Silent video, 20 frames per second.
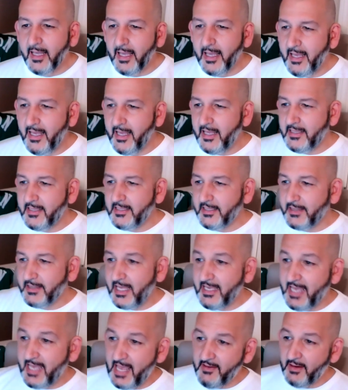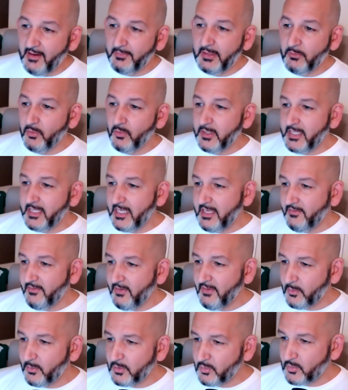And they gave, I mean, what did they give
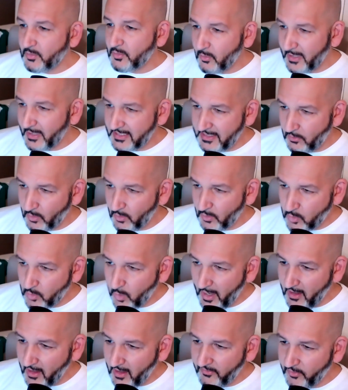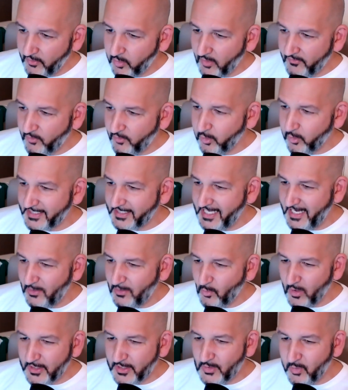up? It was like, what did I say, 112,
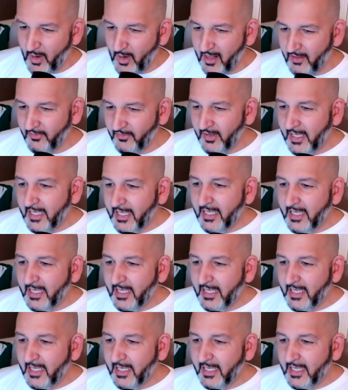114, 112.